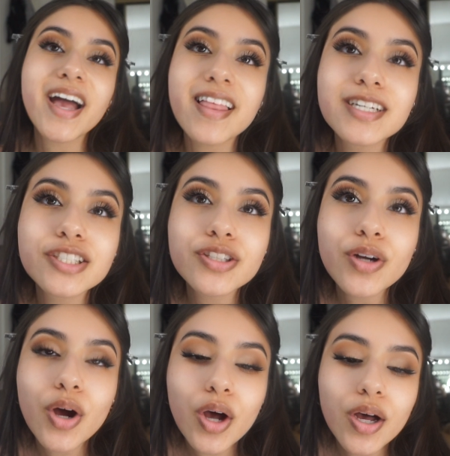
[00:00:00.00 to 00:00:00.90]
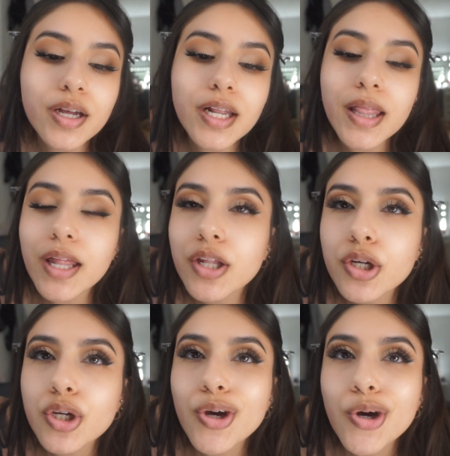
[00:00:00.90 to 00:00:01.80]
eyelashes are on. They look
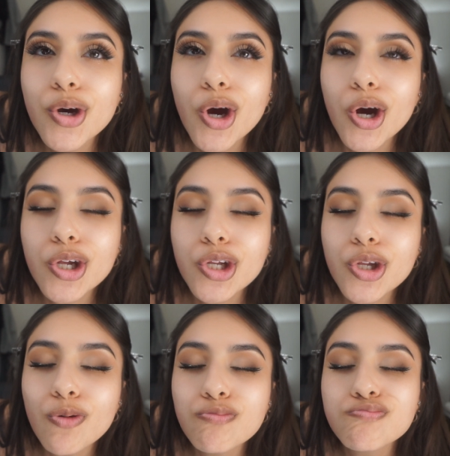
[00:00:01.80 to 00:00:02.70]
cute.